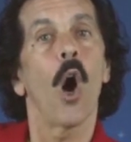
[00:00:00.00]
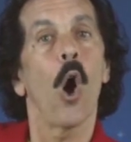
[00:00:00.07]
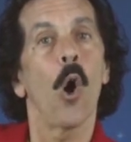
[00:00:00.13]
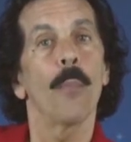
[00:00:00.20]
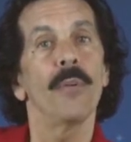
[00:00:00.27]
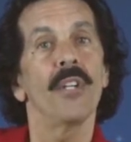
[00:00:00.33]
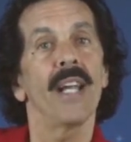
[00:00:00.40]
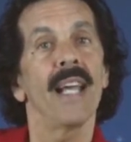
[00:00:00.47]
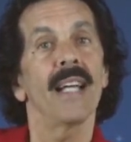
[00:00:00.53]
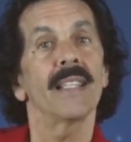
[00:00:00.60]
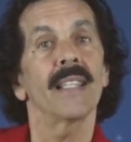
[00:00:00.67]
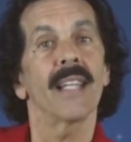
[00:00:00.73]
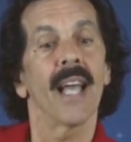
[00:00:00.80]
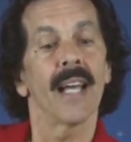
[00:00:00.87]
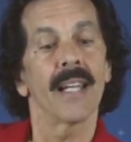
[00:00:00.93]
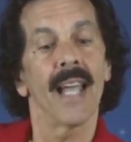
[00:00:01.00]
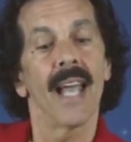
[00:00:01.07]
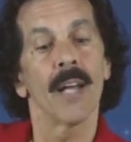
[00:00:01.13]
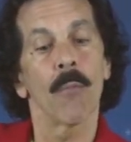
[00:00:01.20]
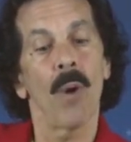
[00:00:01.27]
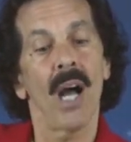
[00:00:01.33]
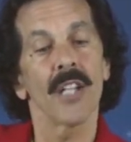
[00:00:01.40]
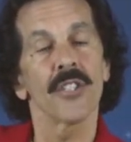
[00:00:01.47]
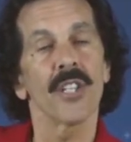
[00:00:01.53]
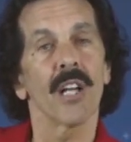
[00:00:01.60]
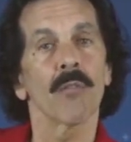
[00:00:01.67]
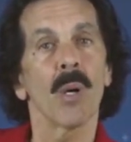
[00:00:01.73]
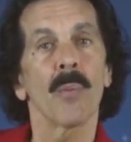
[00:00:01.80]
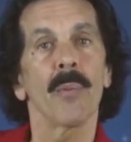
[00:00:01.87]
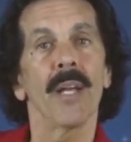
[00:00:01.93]
open your hand again and watch, that
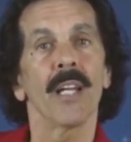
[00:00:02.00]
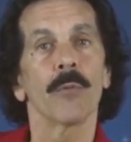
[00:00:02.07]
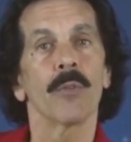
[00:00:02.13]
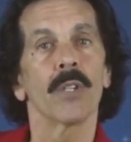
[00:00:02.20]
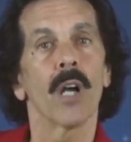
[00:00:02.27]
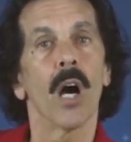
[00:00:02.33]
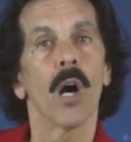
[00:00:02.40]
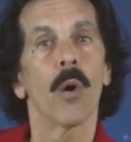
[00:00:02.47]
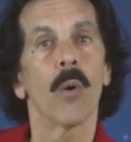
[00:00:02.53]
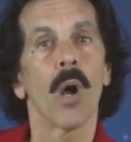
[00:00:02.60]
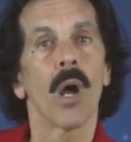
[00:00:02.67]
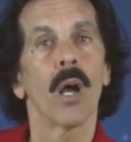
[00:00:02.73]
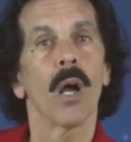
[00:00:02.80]
rubber band will go